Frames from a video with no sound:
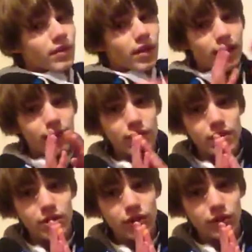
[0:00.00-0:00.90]
Again, for the
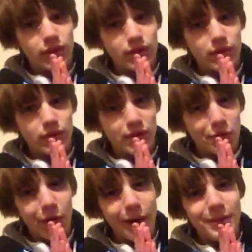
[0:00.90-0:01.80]
children.
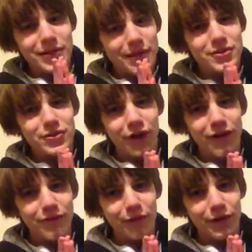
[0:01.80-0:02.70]
No, I'm a
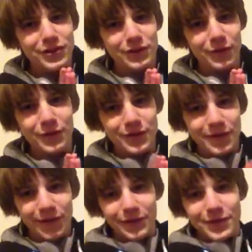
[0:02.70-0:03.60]
sophomore. Screw
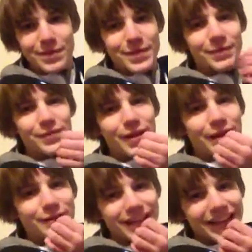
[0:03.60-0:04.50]
you, all you people who thought I
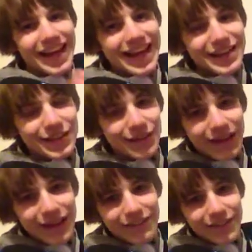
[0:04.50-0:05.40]
was like in 8th
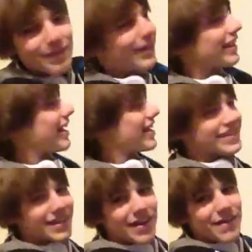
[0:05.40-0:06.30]
grade from my last
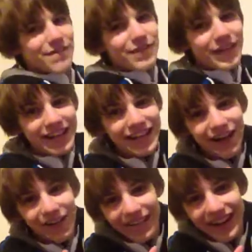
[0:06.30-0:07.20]

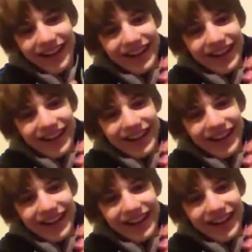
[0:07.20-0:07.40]
video.